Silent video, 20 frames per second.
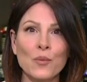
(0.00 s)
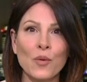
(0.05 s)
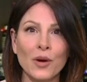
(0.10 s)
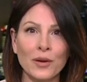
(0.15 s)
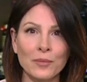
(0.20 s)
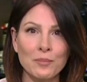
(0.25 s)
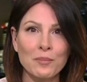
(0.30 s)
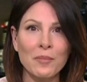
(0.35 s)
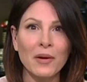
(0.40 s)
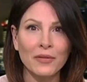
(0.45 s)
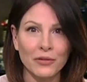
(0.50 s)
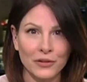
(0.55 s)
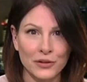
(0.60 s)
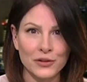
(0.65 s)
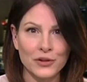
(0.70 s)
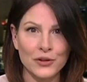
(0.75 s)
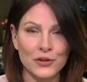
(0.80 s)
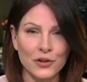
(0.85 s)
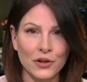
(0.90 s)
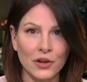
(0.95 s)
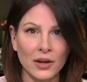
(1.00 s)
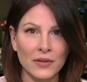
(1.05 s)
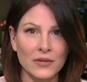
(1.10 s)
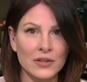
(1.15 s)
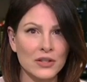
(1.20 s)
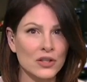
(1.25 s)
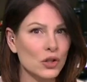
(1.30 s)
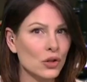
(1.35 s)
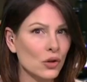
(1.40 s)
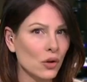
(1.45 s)
1 month to
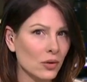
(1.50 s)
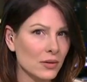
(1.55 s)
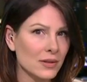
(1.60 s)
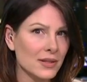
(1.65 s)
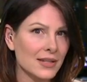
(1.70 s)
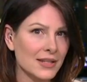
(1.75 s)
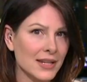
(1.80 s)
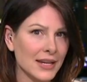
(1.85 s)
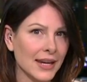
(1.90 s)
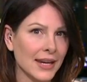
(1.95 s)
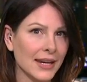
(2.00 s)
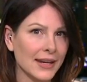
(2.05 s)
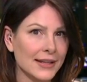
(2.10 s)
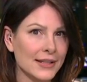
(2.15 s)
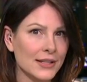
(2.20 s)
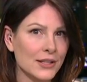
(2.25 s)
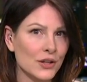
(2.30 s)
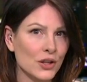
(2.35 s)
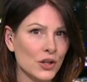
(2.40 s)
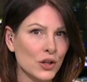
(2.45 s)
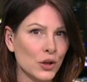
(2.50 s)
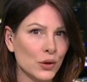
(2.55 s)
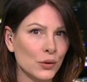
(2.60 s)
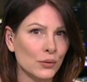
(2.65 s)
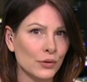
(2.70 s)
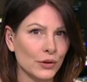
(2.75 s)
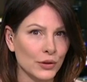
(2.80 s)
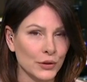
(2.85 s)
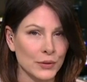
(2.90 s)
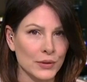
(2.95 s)
drivers not sticking to the new
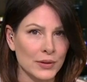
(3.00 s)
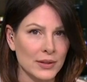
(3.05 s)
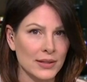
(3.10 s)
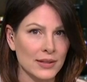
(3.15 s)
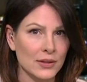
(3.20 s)
routes.